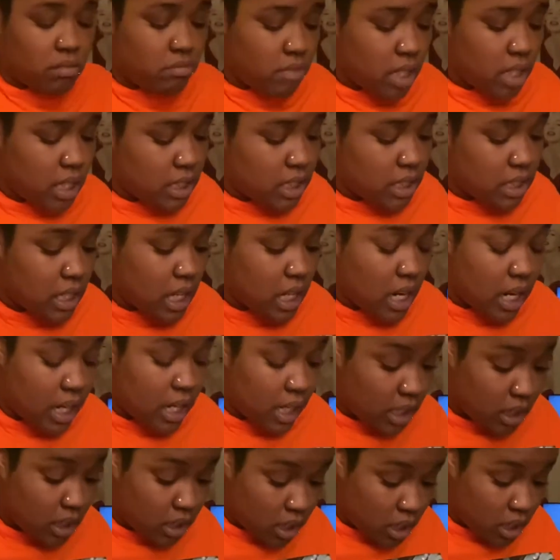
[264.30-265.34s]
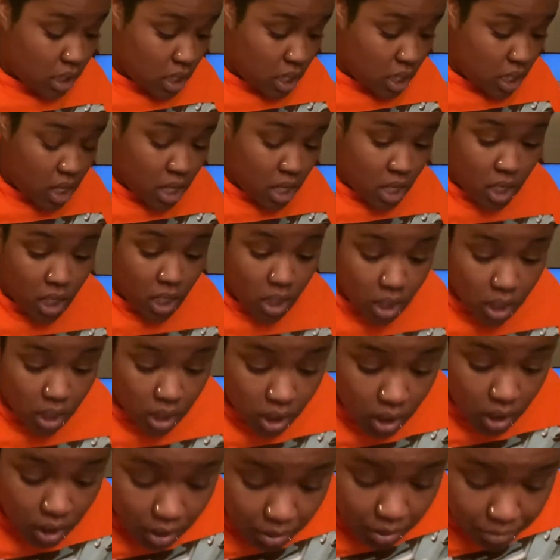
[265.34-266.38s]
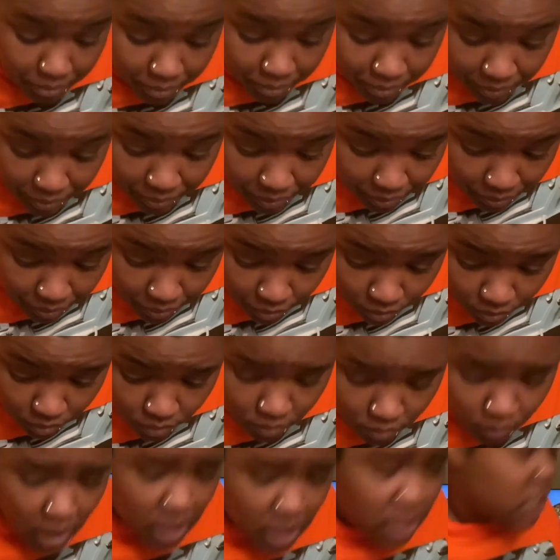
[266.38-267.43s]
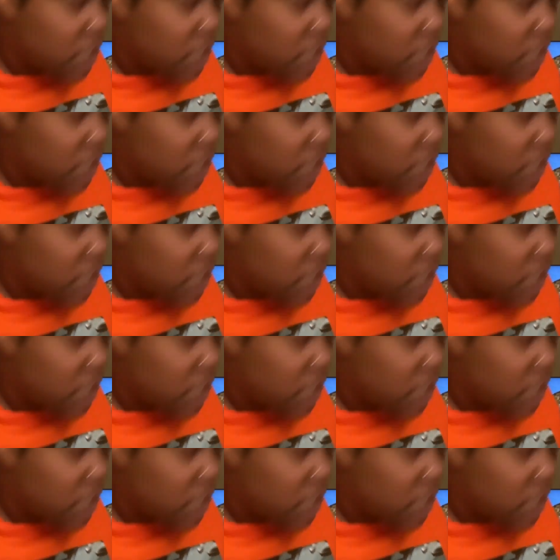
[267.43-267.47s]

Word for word: it's not, um, it's